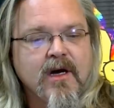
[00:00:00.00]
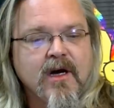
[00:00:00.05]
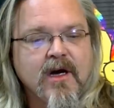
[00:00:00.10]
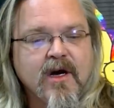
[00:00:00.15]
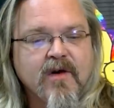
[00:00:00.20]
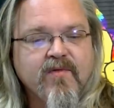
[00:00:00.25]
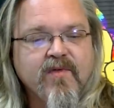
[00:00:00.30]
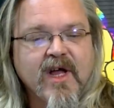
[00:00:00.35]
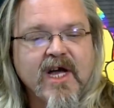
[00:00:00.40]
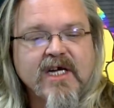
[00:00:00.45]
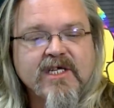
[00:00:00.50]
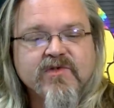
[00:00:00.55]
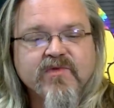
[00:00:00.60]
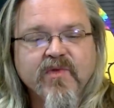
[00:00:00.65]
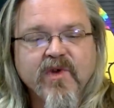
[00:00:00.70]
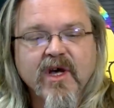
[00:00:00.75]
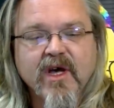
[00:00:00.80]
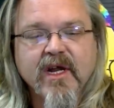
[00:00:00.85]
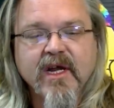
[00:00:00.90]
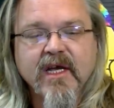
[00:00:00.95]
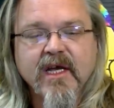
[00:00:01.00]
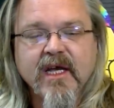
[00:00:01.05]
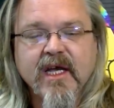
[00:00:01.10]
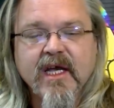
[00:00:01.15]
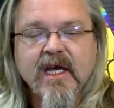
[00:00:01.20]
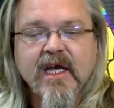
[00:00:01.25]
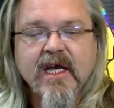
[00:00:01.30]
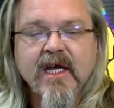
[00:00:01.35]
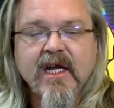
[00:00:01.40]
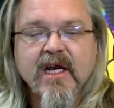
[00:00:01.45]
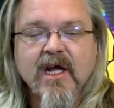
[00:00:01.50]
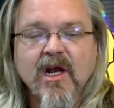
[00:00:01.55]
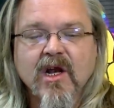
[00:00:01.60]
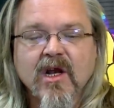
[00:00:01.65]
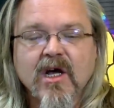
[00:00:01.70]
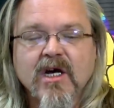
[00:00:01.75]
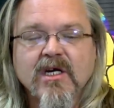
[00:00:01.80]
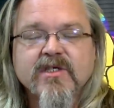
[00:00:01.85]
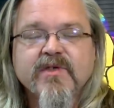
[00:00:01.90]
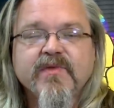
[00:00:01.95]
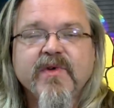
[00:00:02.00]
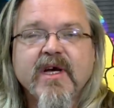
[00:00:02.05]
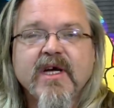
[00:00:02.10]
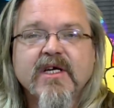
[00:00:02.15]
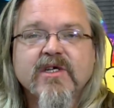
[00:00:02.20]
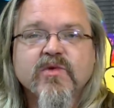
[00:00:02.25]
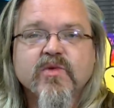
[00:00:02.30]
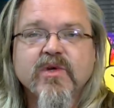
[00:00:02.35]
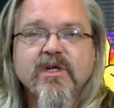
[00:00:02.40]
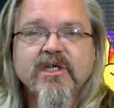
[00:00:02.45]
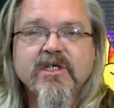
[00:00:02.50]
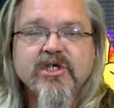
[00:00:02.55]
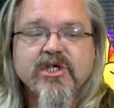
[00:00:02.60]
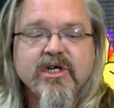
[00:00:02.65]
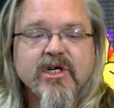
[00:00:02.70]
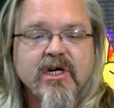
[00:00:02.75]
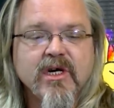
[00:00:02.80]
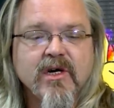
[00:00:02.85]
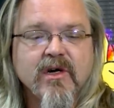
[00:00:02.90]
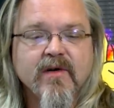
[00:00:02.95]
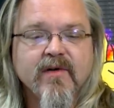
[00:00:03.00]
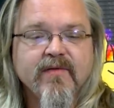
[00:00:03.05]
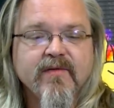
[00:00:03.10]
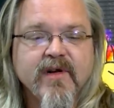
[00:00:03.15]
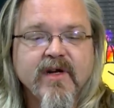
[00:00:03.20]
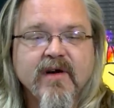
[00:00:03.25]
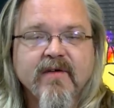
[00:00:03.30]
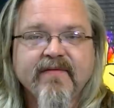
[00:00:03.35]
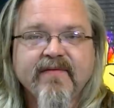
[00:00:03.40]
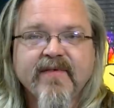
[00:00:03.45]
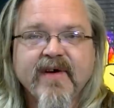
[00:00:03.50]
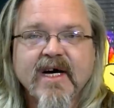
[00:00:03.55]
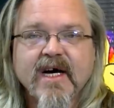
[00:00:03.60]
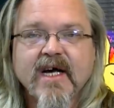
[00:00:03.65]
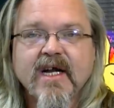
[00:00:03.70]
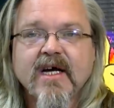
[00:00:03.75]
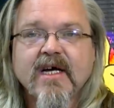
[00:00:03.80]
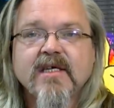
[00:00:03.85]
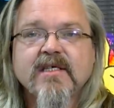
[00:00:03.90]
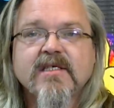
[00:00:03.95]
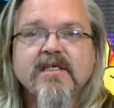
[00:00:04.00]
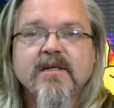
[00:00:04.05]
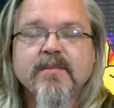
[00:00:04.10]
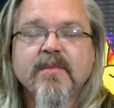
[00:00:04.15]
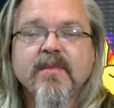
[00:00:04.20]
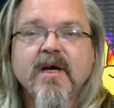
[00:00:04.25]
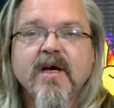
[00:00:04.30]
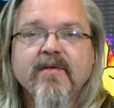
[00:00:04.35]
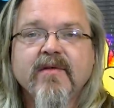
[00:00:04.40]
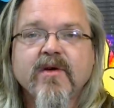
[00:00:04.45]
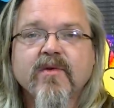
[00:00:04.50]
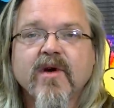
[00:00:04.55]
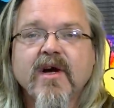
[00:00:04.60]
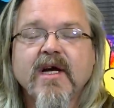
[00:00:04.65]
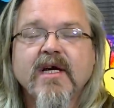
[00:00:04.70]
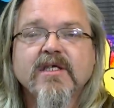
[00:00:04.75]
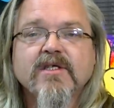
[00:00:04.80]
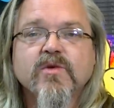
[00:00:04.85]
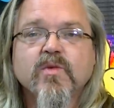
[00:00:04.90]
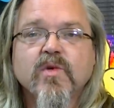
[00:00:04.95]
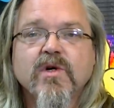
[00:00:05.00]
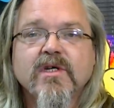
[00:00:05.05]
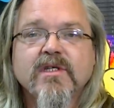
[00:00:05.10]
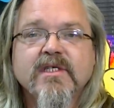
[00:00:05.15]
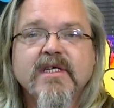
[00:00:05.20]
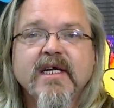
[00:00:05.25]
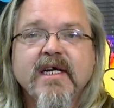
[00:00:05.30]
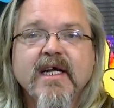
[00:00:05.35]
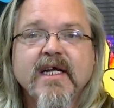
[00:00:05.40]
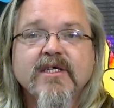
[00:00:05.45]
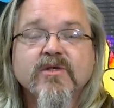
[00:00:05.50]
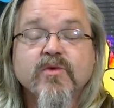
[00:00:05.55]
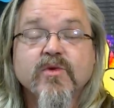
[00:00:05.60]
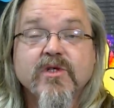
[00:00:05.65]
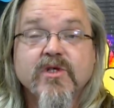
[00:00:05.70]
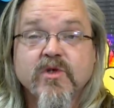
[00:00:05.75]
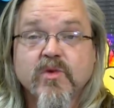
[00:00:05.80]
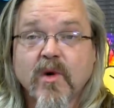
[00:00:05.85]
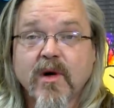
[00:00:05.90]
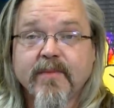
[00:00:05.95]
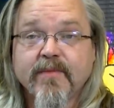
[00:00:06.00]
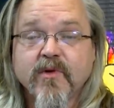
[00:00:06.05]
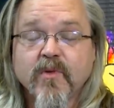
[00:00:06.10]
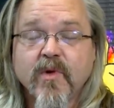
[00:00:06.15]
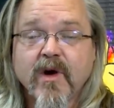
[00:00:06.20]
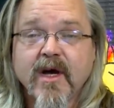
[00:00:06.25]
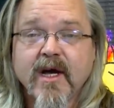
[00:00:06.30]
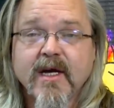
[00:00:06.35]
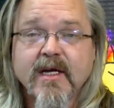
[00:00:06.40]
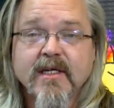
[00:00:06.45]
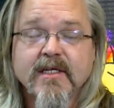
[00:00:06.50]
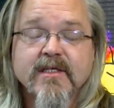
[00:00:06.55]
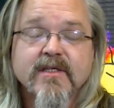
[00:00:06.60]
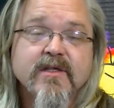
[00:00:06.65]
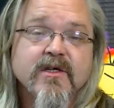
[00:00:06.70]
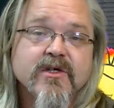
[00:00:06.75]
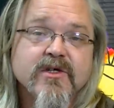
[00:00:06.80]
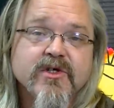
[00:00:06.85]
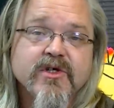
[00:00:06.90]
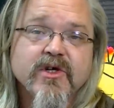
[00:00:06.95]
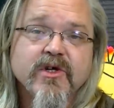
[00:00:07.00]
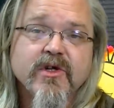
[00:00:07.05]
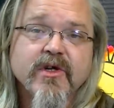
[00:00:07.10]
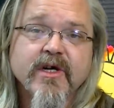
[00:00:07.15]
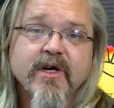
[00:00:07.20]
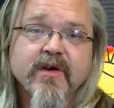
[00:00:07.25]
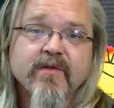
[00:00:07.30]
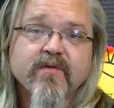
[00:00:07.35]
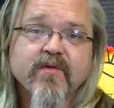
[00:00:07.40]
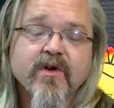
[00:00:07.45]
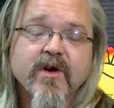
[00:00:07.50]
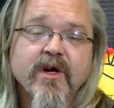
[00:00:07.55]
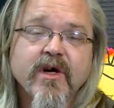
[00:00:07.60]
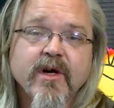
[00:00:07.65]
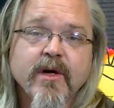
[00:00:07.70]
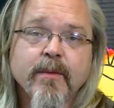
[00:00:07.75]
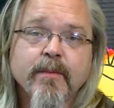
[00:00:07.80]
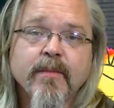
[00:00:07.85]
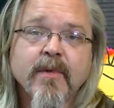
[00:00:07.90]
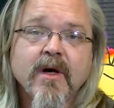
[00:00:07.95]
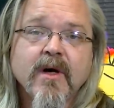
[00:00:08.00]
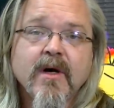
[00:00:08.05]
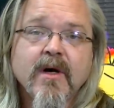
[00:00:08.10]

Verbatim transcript: Uh, flash flooding in Las Vegas region of Nevada. Some heavy rains. One teenager was swept away, and they're still looking for him.